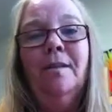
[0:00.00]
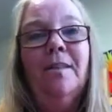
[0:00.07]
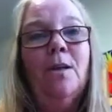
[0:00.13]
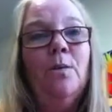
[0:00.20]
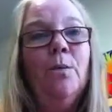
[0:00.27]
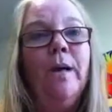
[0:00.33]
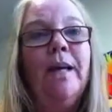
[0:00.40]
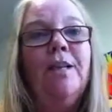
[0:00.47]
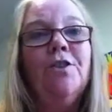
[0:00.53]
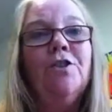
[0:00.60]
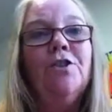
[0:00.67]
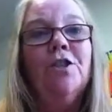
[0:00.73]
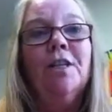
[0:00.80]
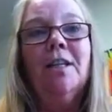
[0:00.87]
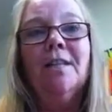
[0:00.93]
They
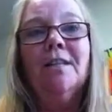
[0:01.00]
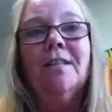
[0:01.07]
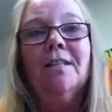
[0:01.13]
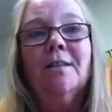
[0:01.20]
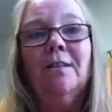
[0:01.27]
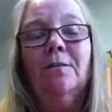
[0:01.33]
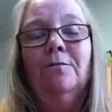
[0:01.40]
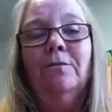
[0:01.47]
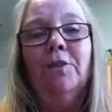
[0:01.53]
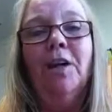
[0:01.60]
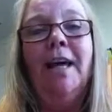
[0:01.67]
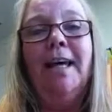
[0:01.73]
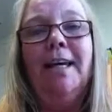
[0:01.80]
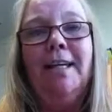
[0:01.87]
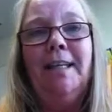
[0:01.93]
range in a
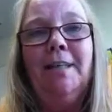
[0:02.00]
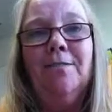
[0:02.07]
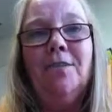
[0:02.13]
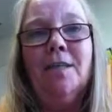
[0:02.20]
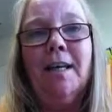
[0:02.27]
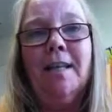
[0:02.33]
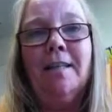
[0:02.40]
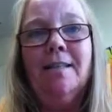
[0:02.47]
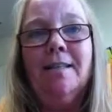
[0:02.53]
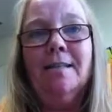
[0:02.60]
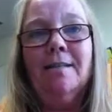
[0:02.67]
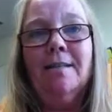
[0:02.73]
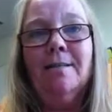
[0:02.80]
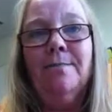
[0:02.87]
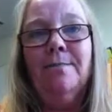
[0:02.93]
variety of
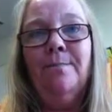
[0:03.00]
sizes.